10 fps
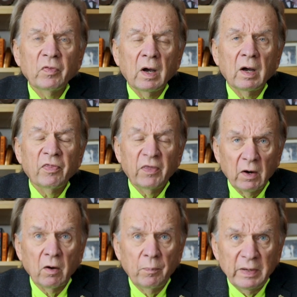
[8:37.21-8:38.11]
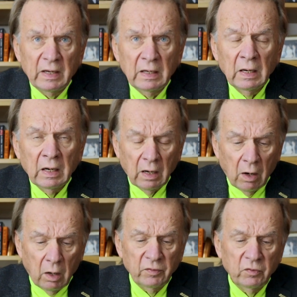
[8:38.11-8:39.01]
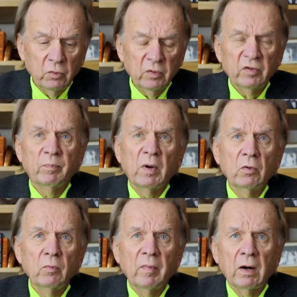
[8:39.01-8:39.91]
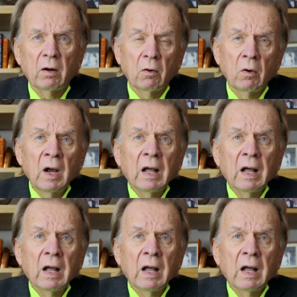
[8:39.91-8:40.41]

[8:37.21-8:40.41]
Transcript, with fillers: uh, therapy onto his bone marrow,